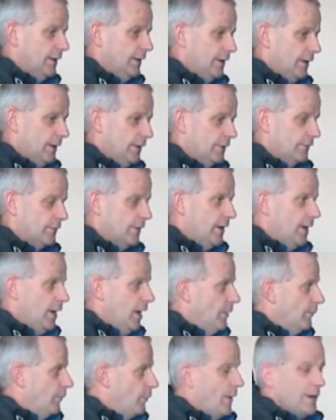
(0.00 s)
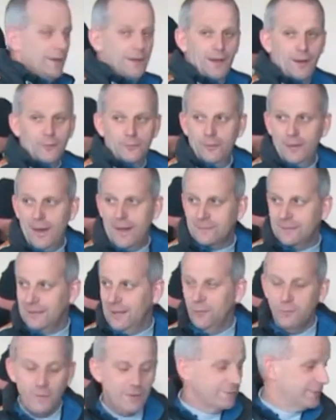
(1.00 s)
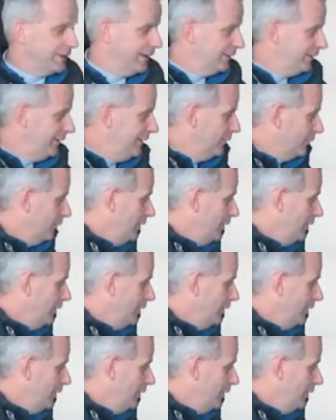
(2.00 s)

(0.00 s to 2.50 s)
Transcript: I learn. But the last thing I will say here